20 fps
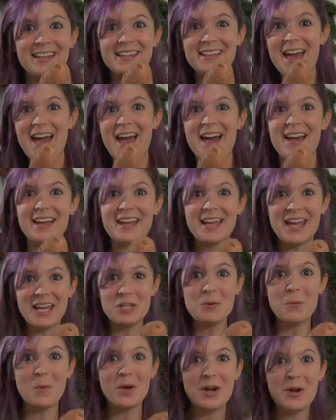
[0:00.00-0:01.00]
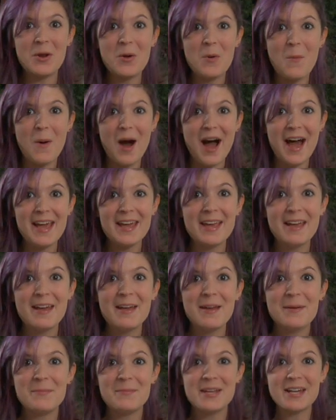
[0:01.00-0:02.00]
Yeah, and you wanna know why?
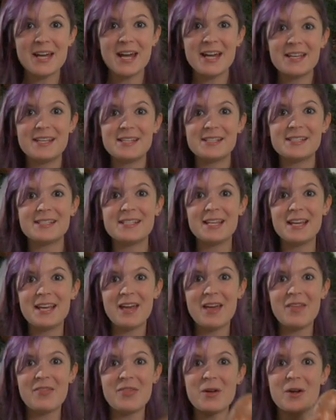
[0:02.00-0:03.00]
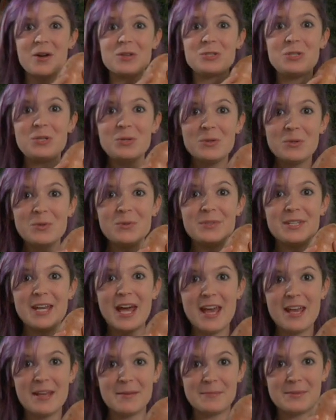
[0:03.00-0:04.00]
Because there are two
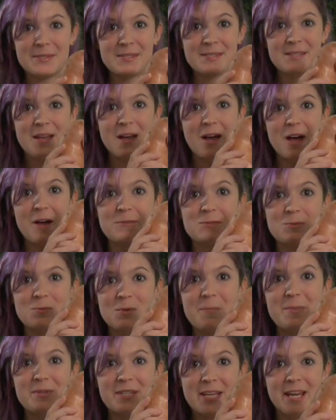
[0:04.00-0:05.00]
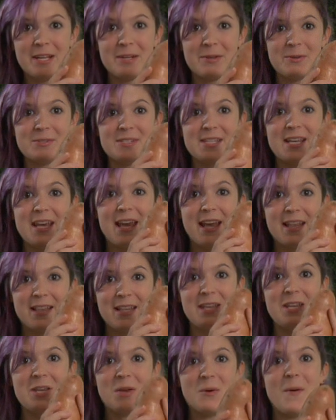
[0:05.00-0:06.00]
types of sweet potatoes in
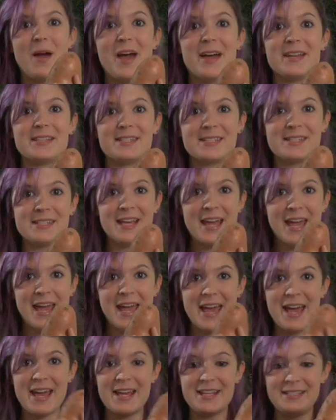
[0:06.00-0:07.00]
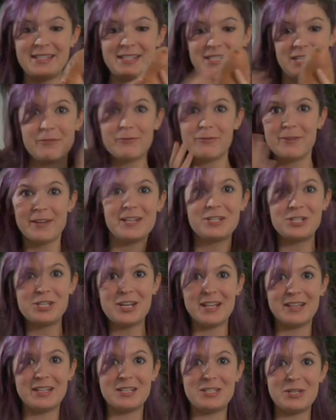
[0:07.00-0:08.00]
the US. And to
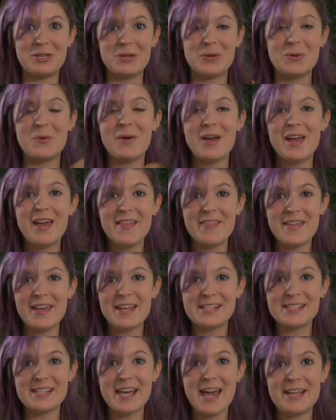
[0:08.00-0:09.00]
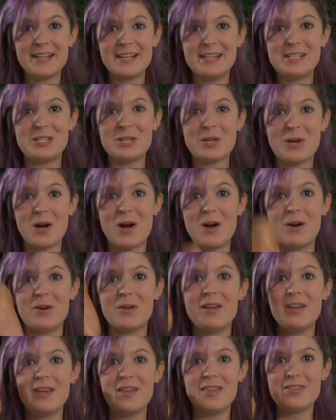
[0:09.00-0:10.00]
differentiate the two, they decided to
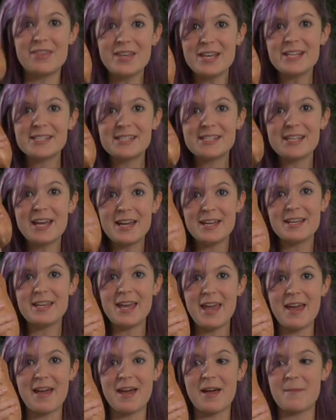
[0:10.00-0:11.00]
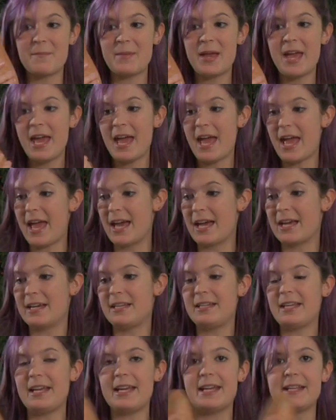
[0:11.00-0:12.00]
call this a yam
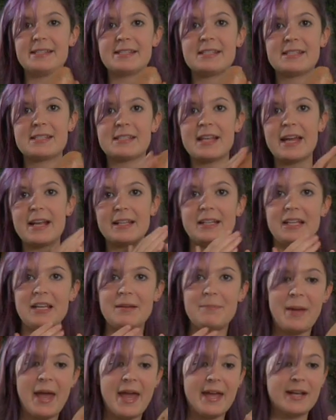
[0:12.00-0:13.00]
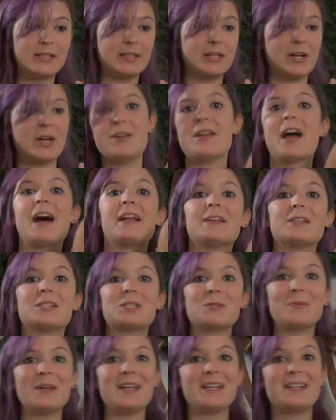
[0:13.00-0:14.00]
and its slightly paler, not as
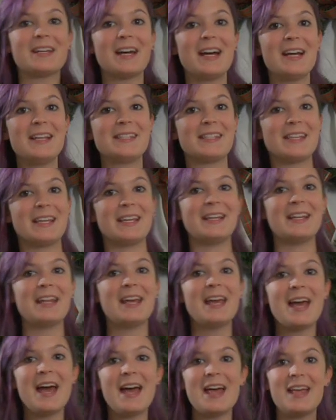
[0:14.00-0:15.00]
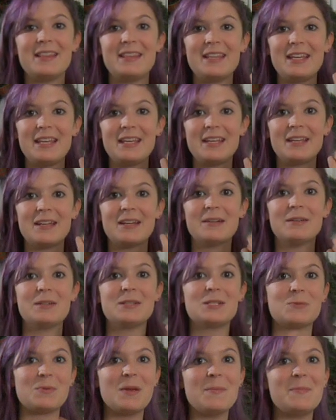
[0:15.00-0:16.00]
sweet cousin, the
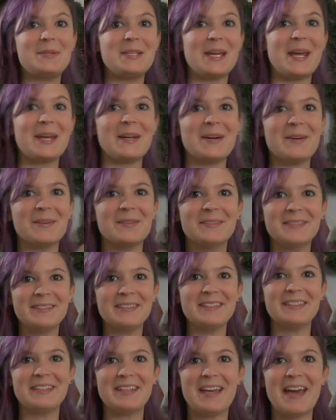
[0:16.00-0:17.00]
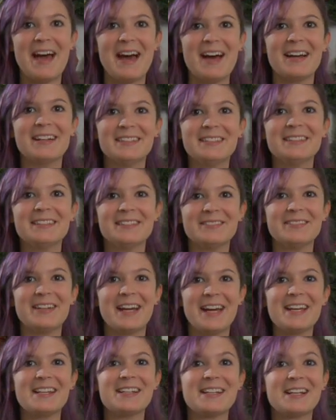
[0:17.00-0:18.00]
sweet potato. Yeah,
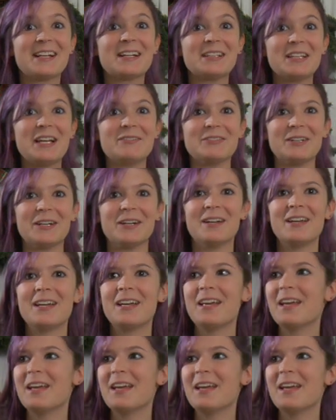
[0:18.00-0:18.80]
right? Clever.